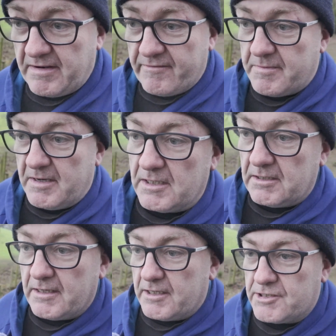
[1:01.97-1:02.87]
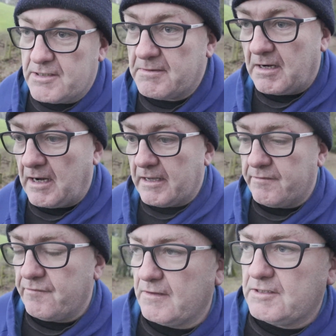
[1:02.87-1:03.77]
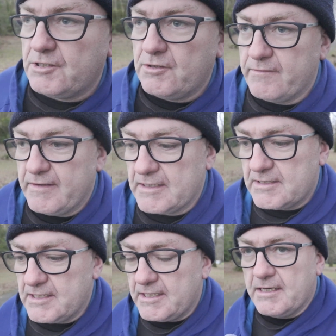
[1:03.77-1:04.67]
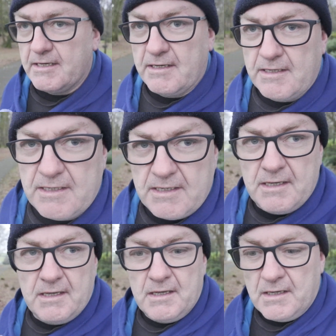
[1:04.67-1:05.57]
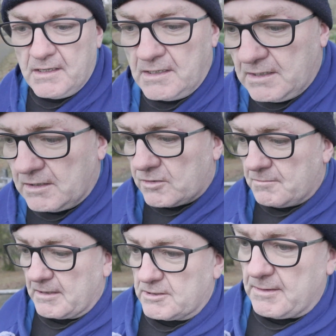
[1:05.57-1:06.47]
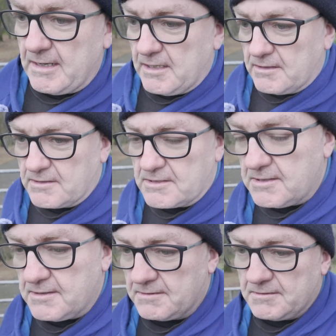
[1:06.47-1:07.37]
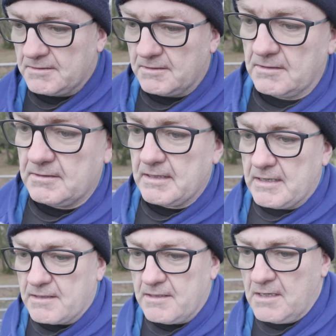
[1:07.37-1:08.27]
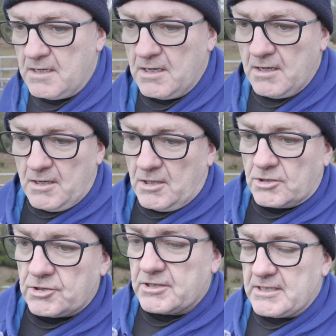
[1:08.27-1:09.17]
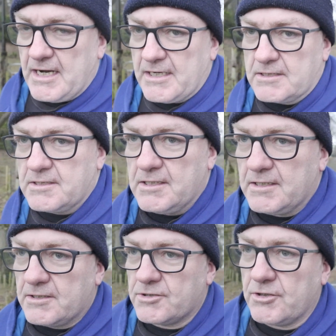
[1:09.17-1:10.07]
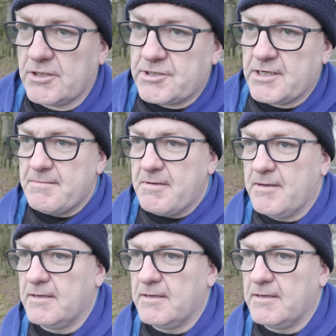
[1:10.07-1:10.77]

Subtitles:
never been in a gym in her life, went to university, come back to Ireland and just decided to join a gym.